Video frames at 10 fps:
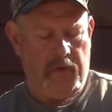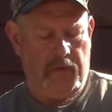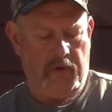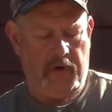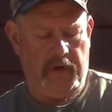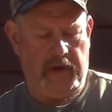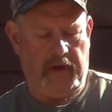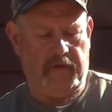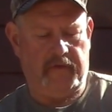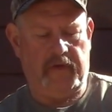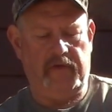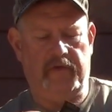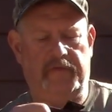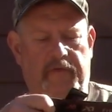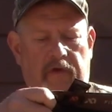are these? Are these
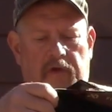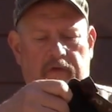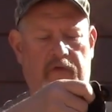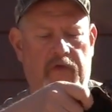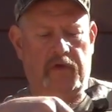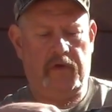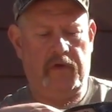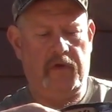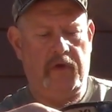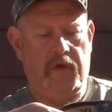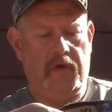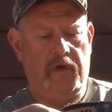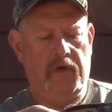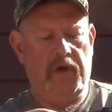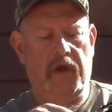the furnace?
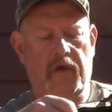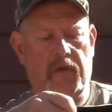No,